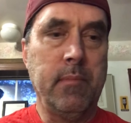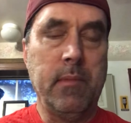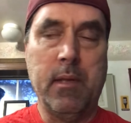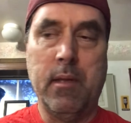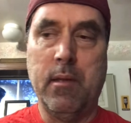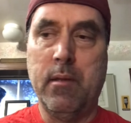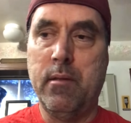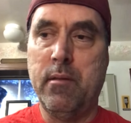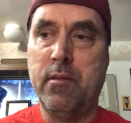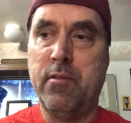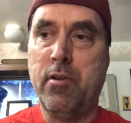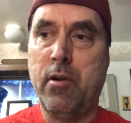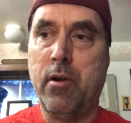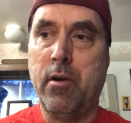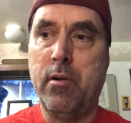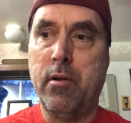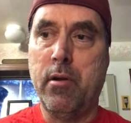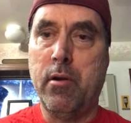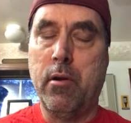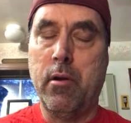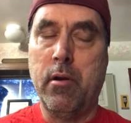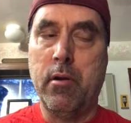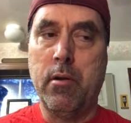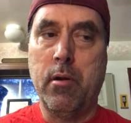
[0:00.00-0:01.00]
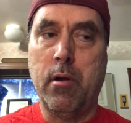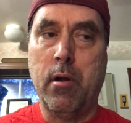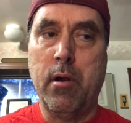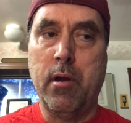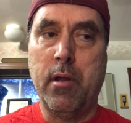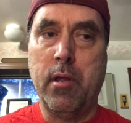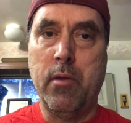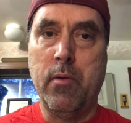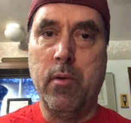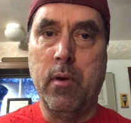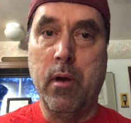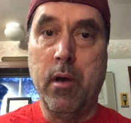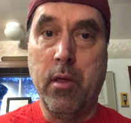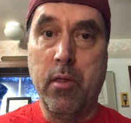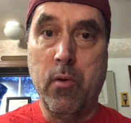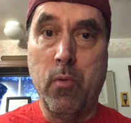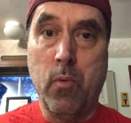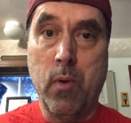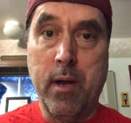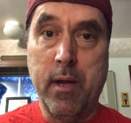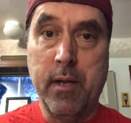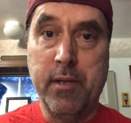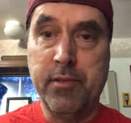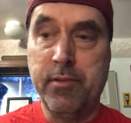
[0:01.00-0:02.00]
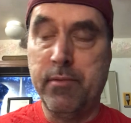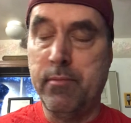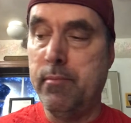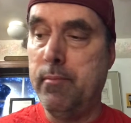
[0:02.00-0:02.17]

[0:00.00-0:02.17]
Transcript: know, and it's hard to ar- argue otherwise.